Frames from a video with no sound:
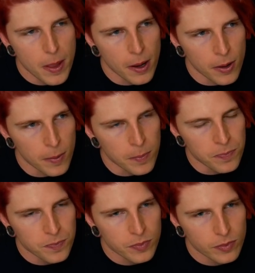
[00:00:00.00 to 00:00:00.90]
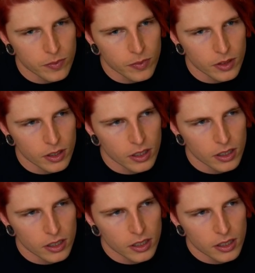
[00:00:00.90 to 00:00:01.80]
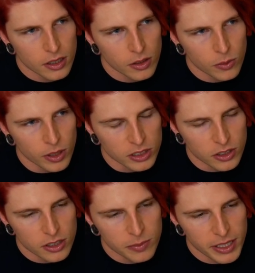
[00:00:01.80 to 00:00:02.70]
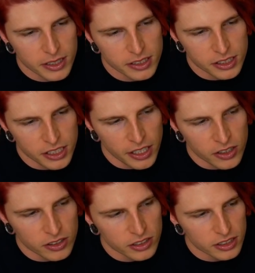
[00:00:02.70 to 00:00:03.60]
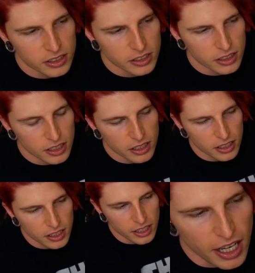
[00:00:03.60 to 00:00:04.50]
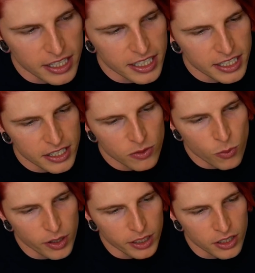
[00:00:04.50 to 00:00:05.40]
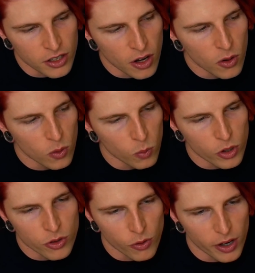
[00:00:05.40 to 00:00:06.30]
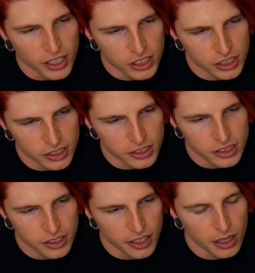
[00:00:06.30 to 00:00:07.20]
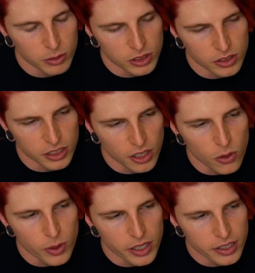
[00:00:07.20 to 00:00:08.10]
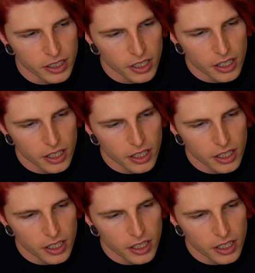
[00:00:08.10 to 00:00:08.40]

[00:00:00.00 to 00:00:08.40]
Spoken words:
when I started making this channel, I didn't really know what direction that I was gonna go in.